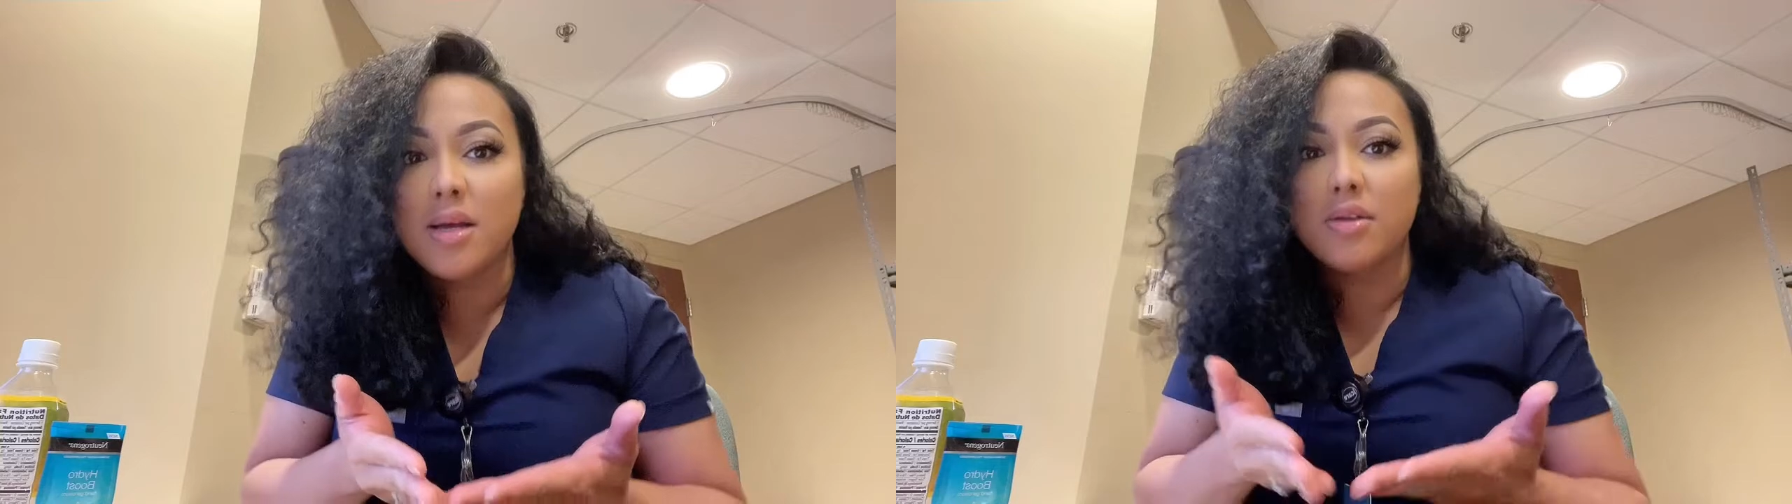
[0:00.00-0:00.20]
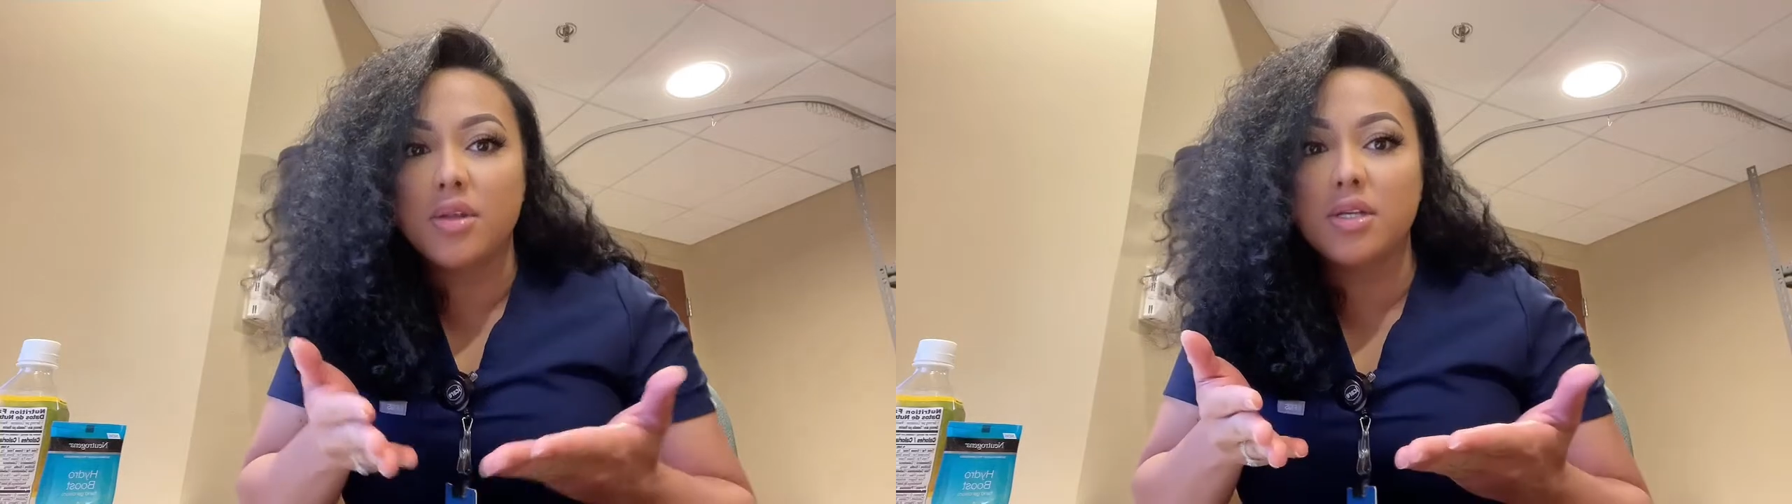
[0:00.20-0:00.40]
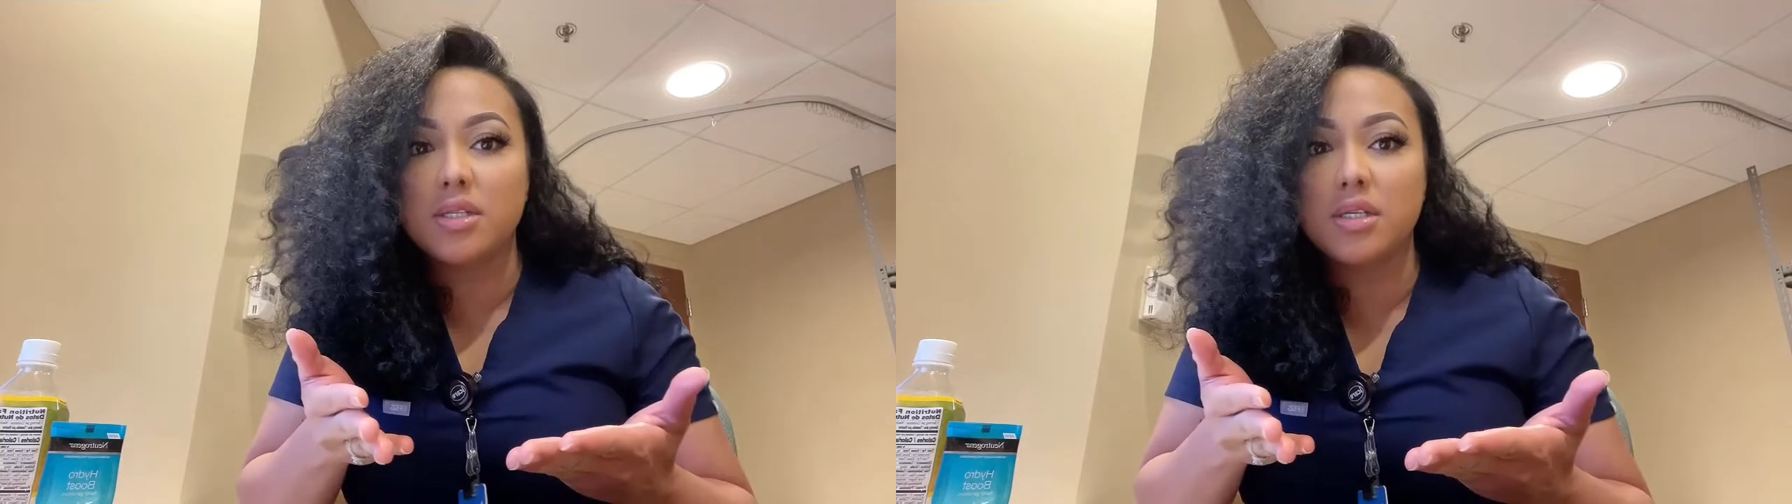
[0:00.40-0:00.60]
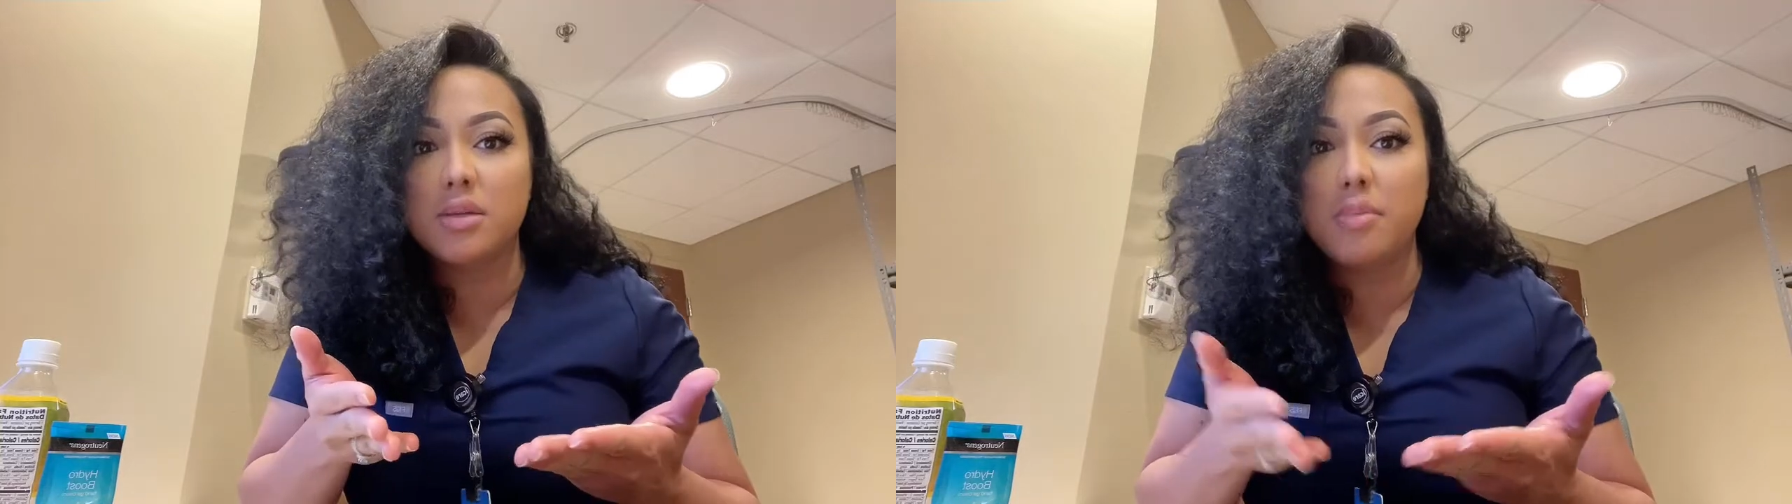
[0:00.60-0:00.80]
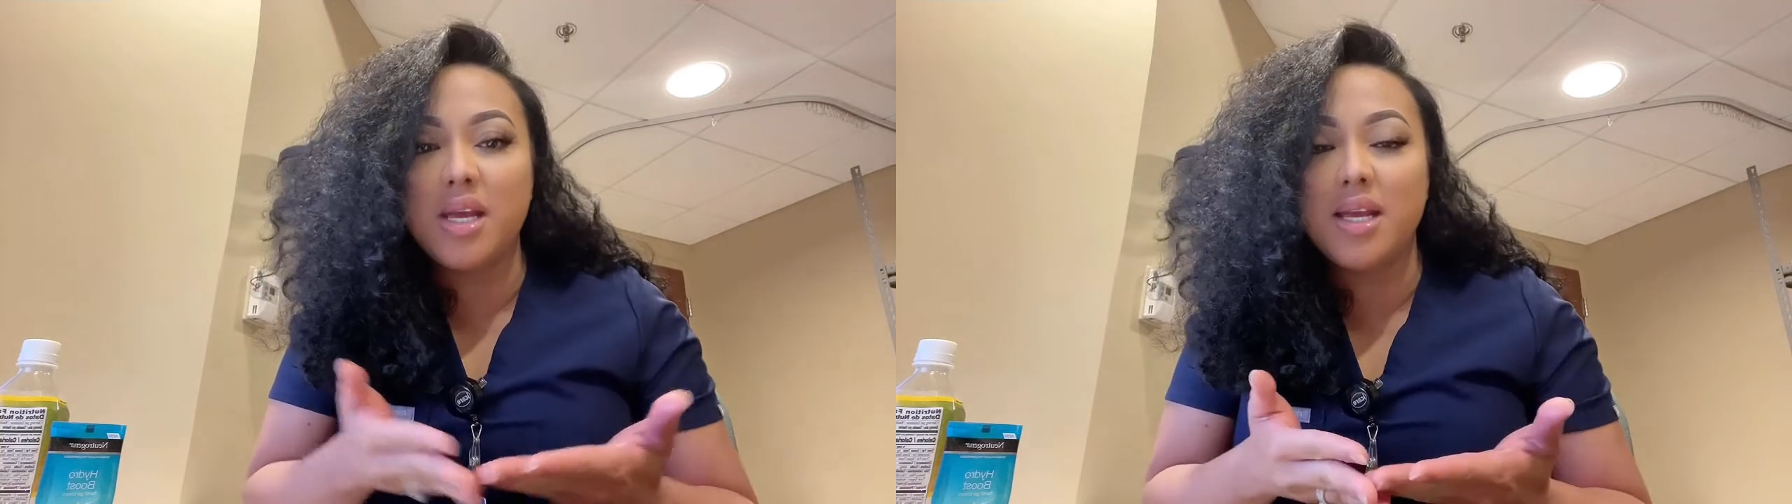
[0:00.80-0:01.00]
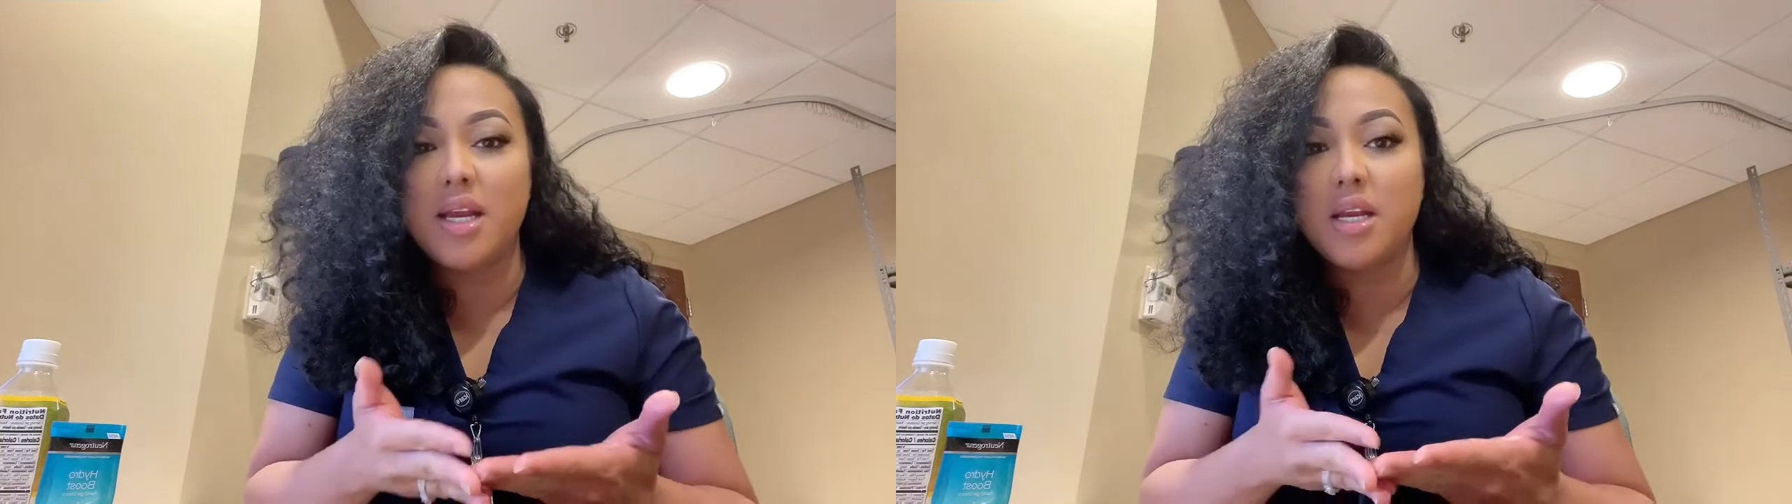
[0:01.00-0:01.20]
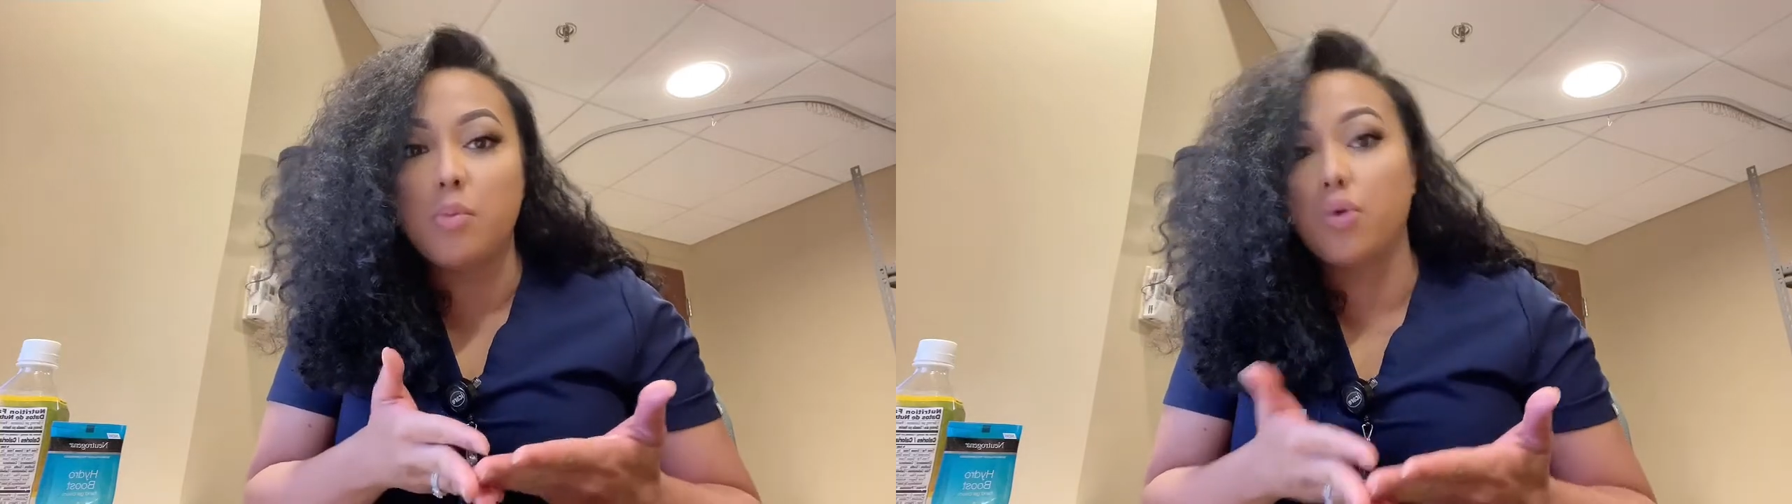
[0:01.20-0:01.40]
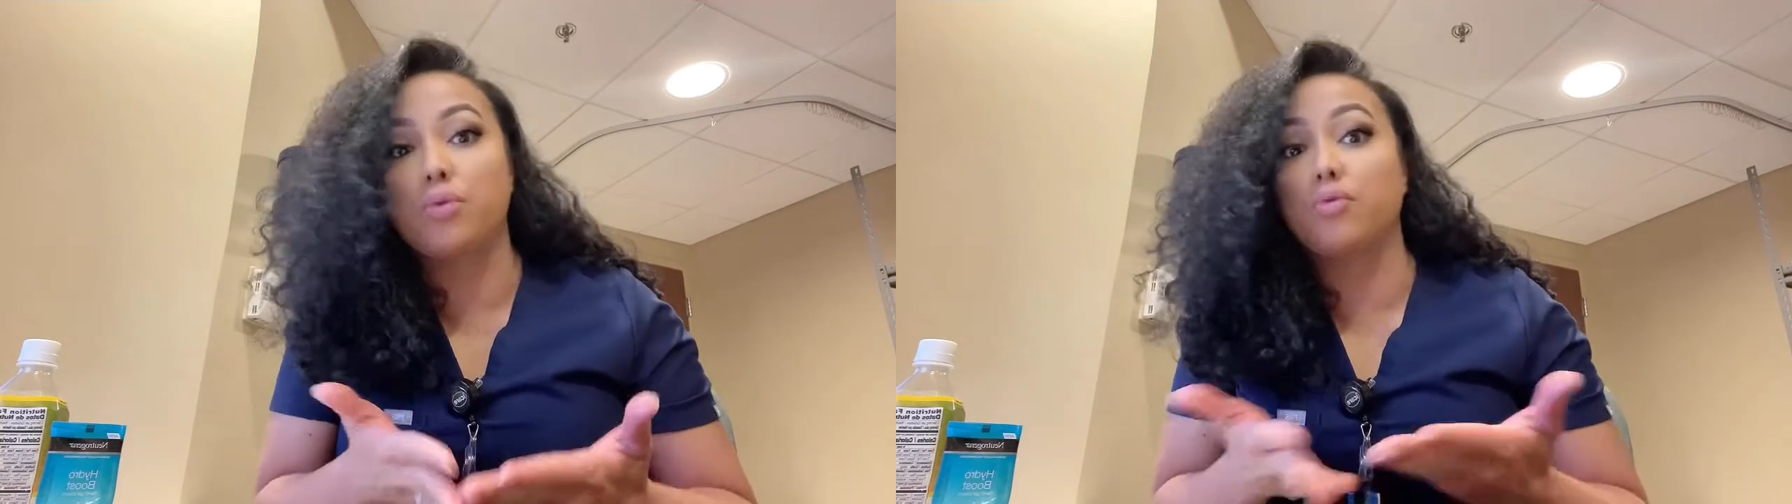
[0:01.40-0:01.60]
that it's going to make it any
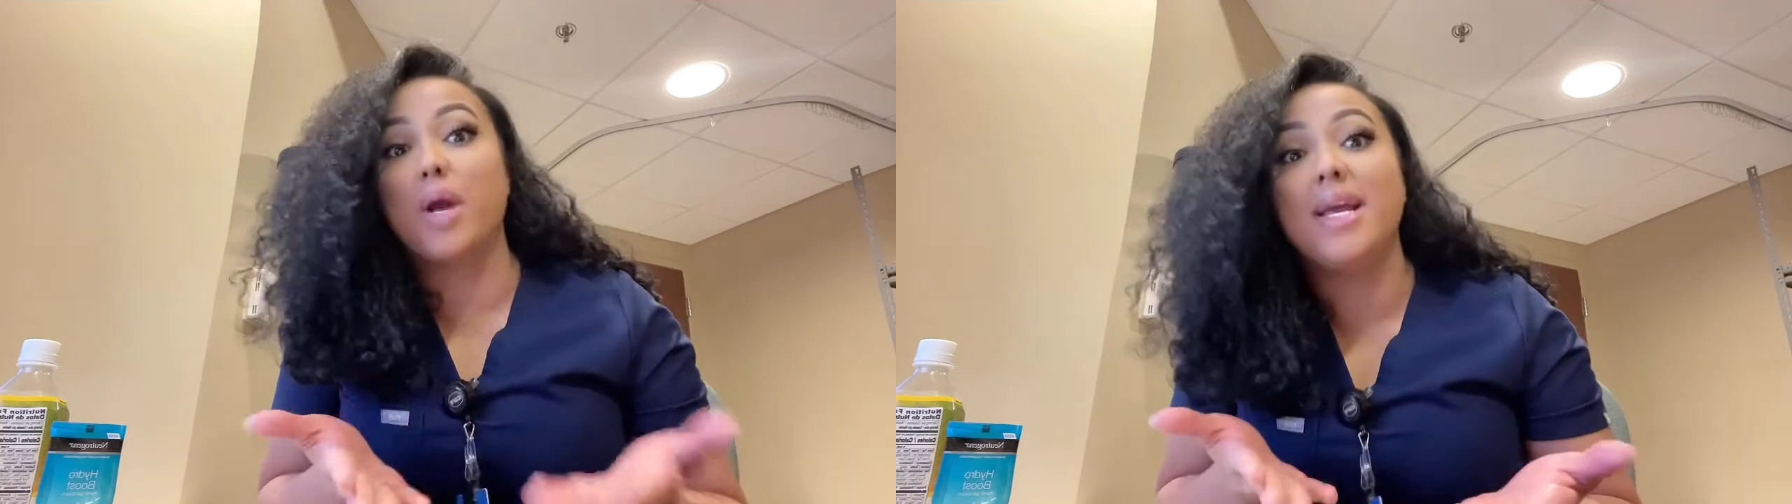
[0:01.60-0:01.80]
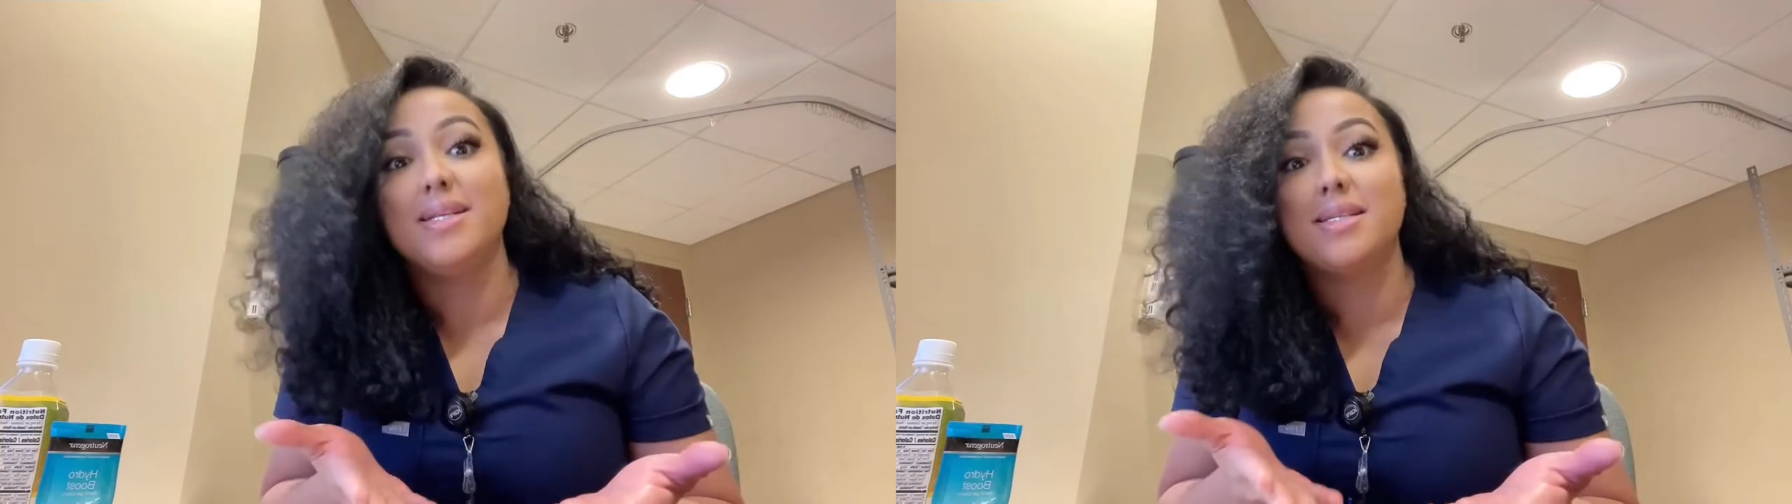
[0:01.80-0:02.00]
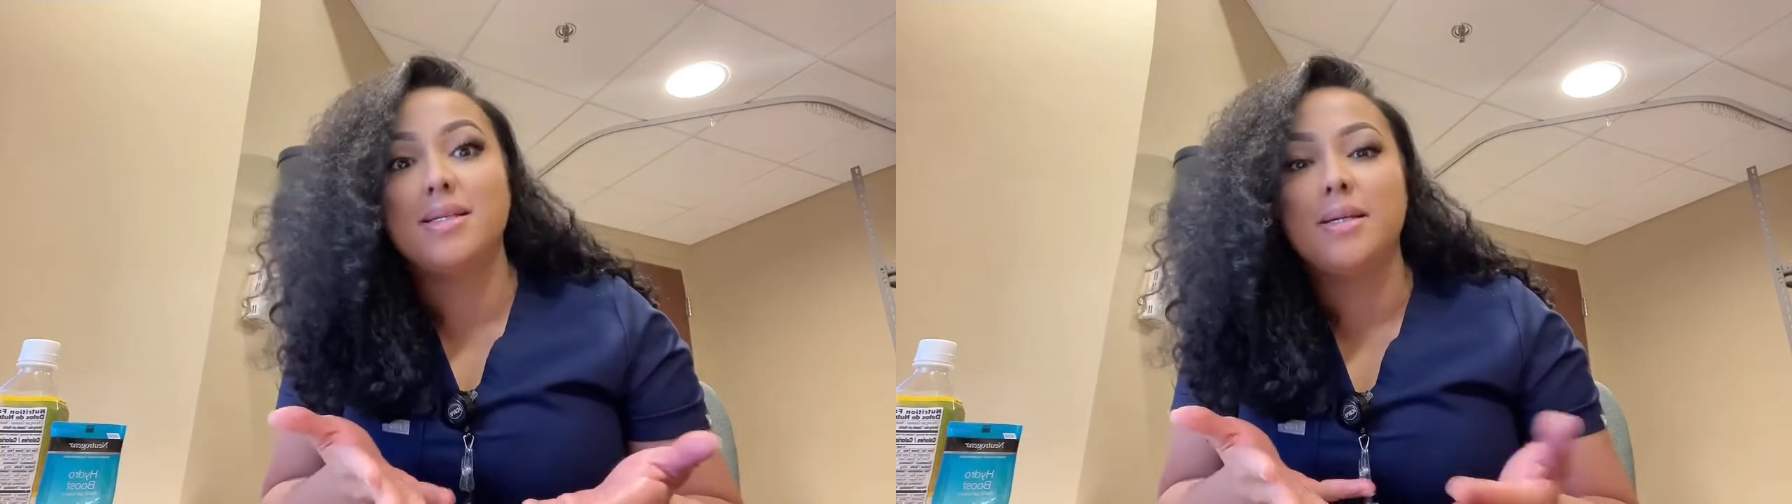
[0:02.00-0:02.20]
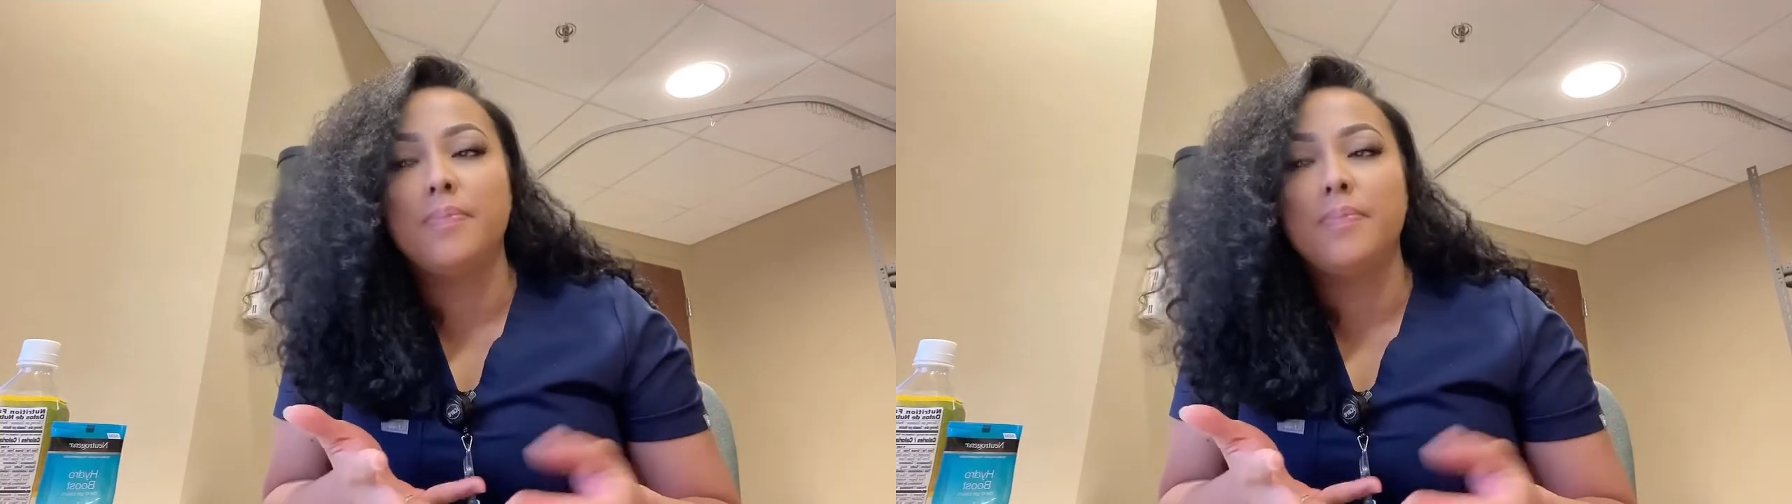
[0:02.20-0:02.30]
more right